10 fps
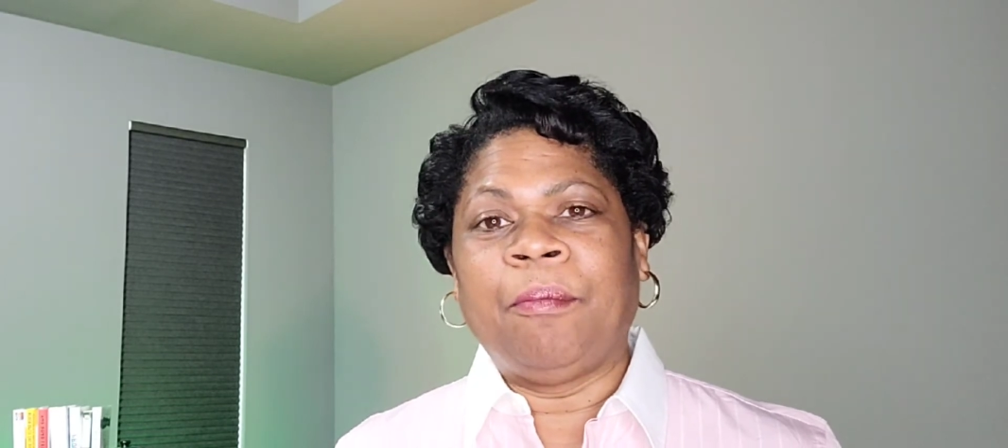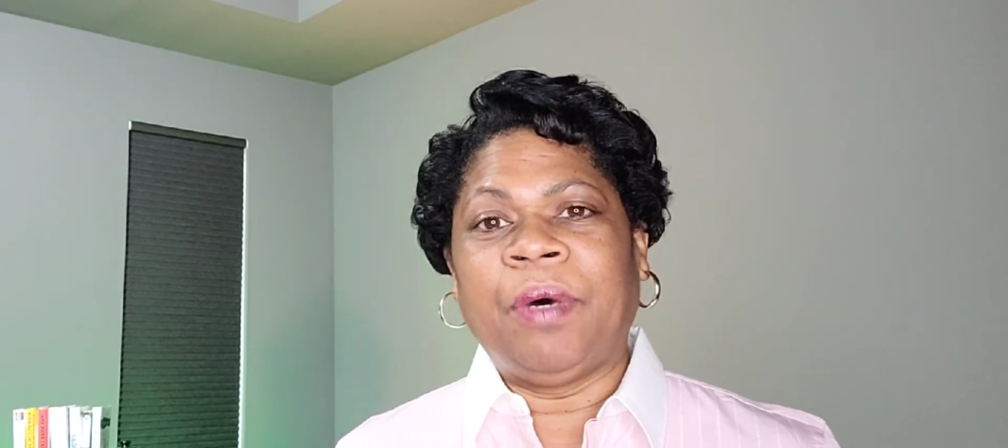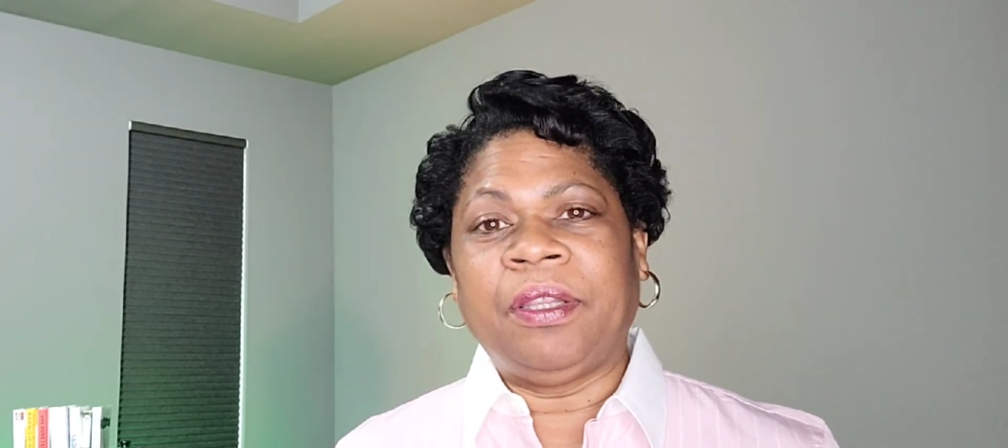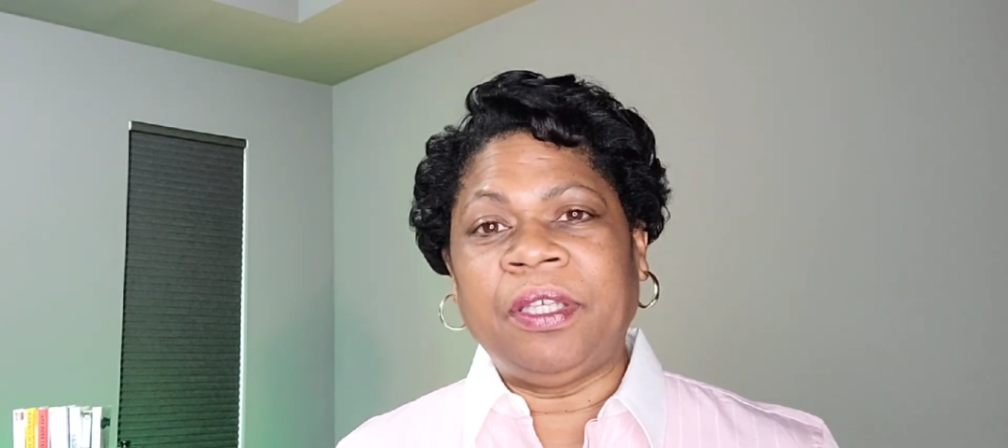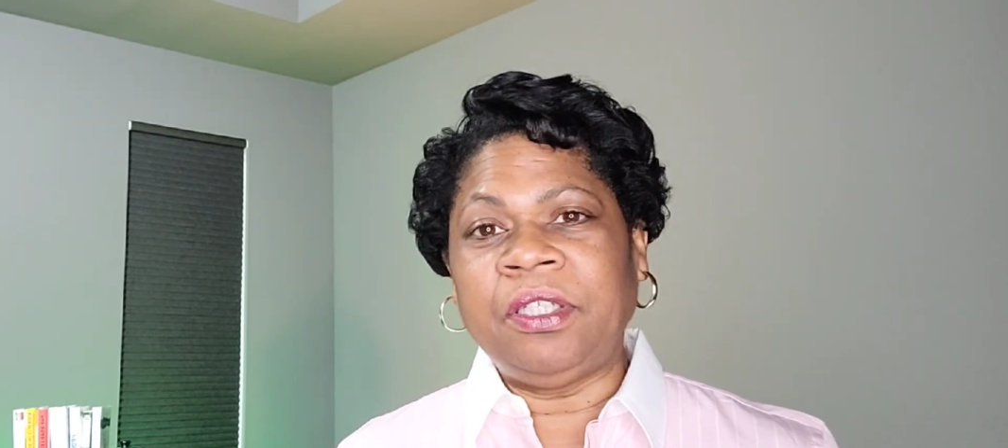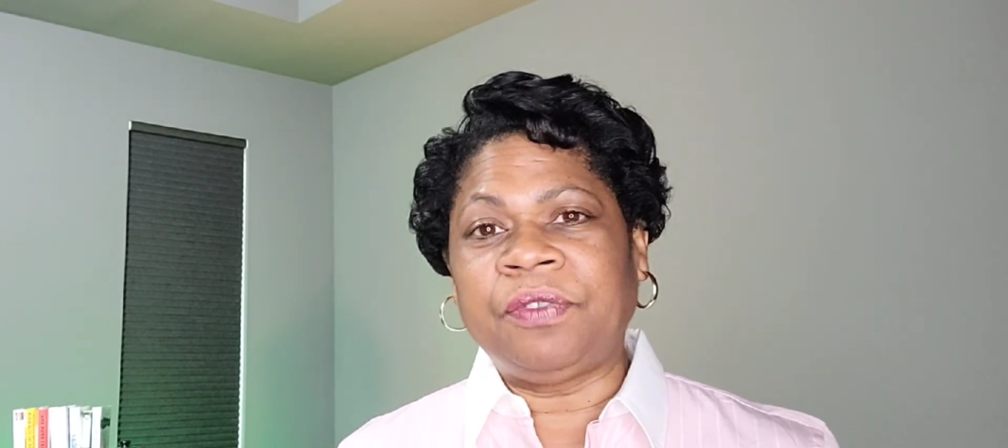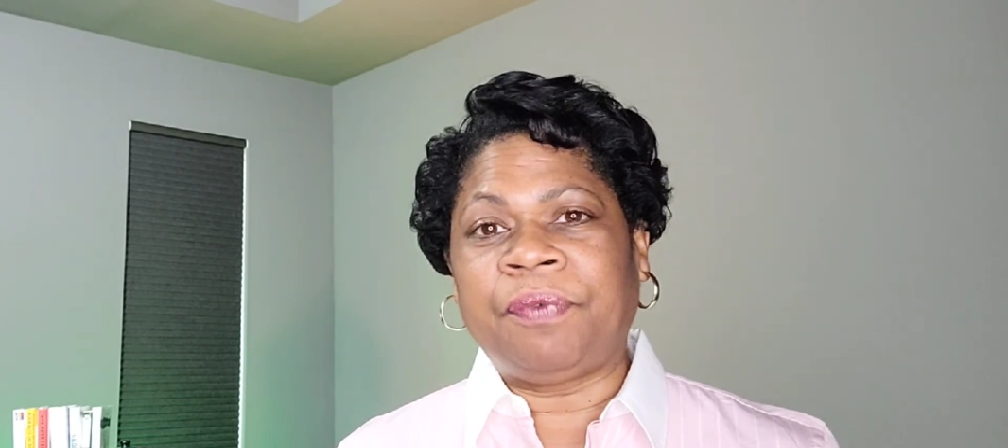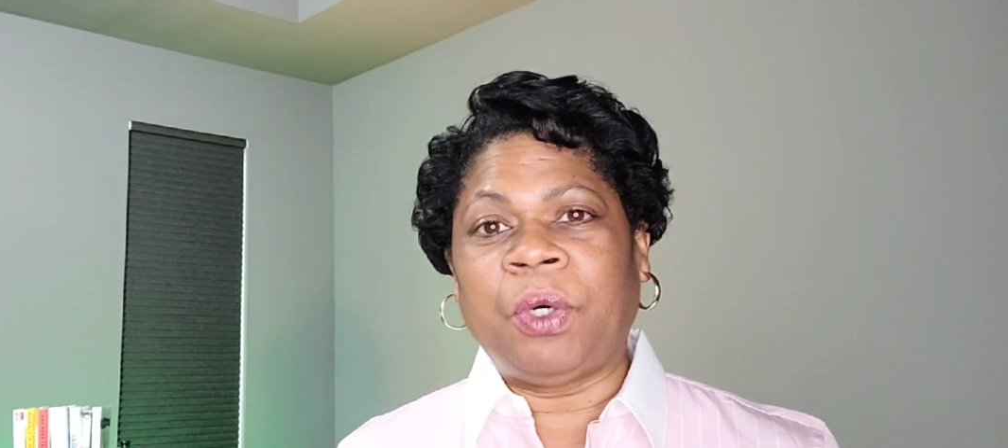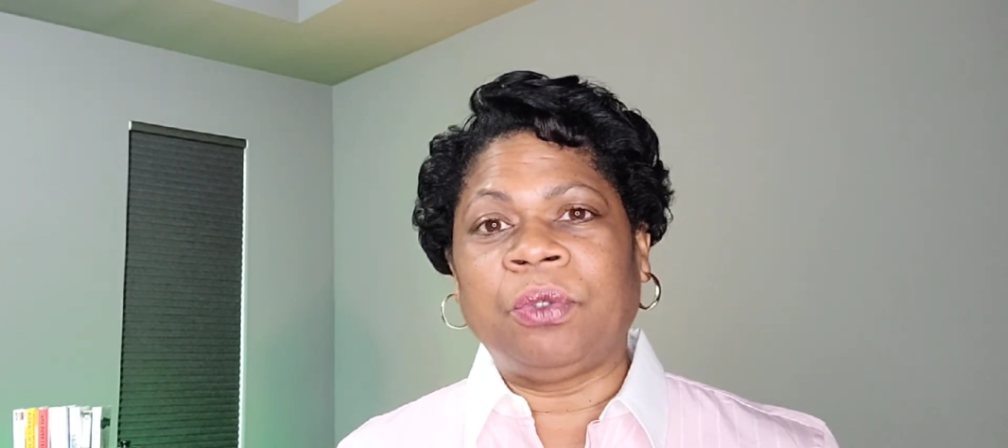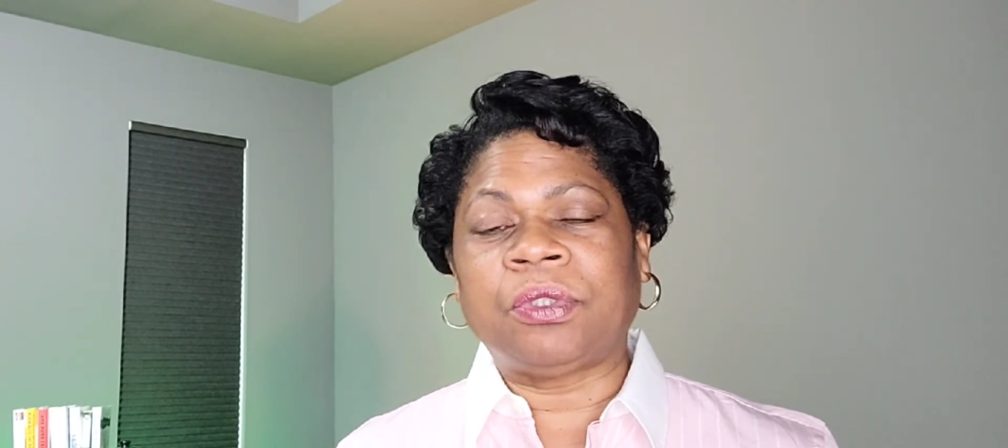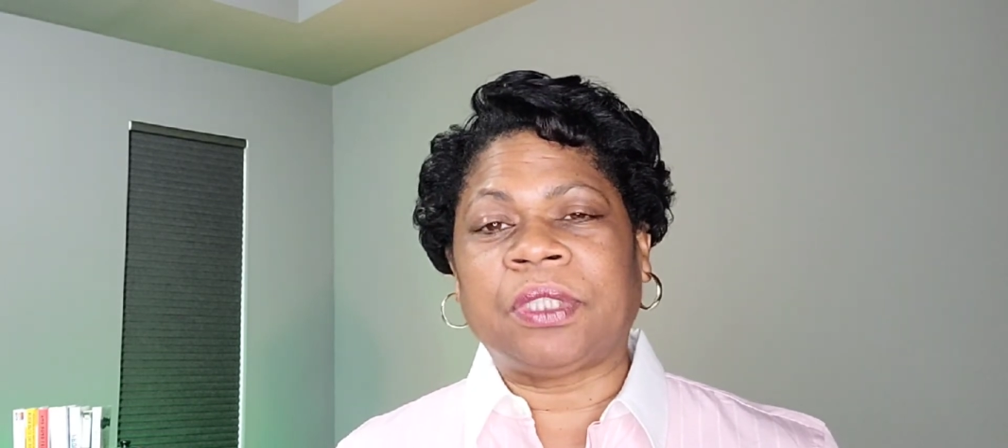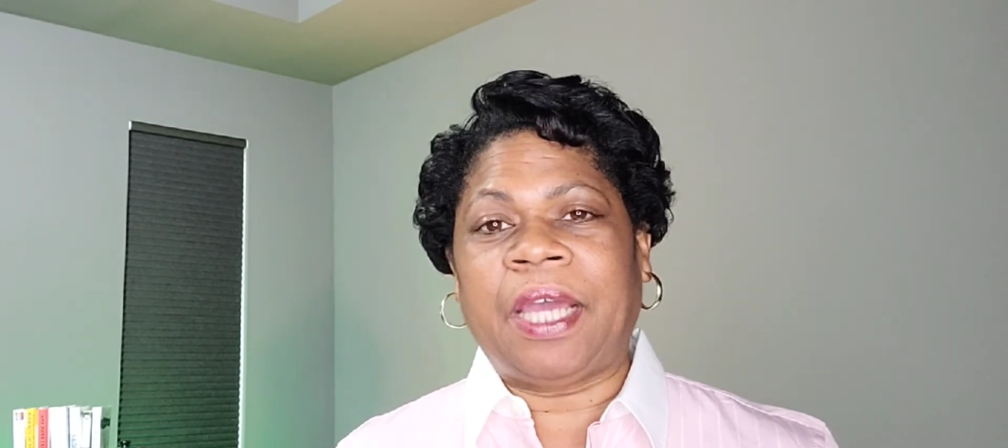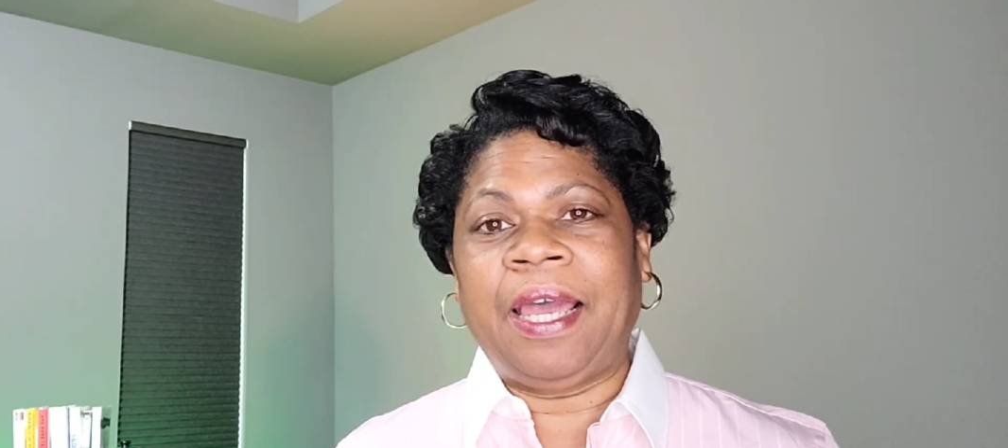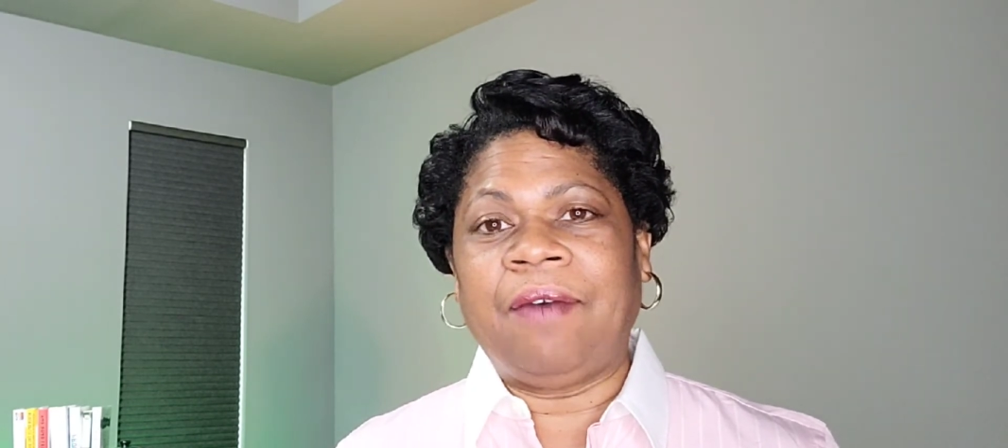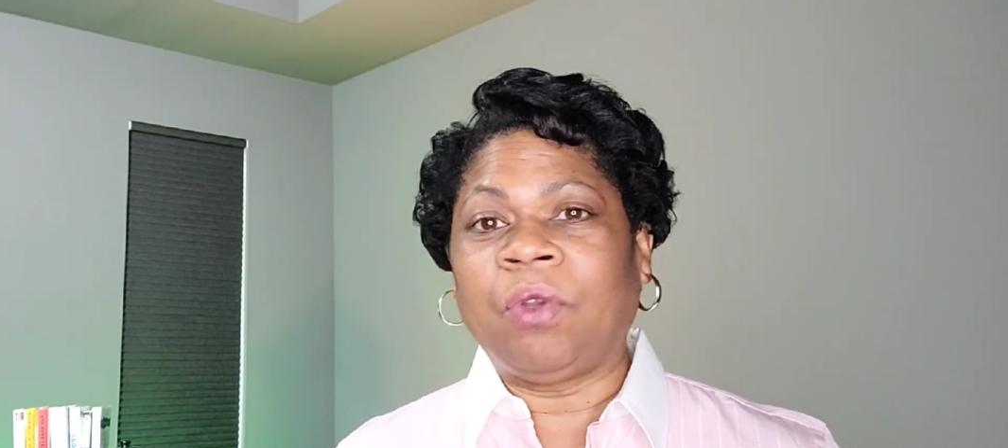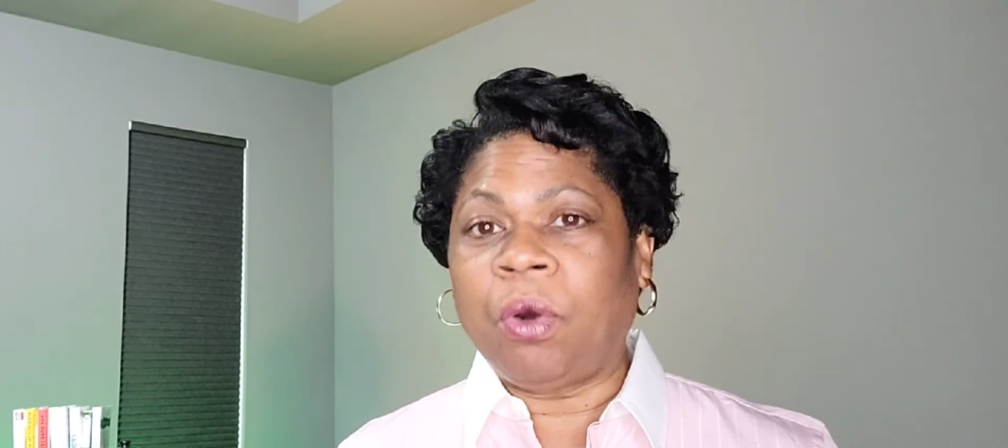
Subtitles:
but these folks have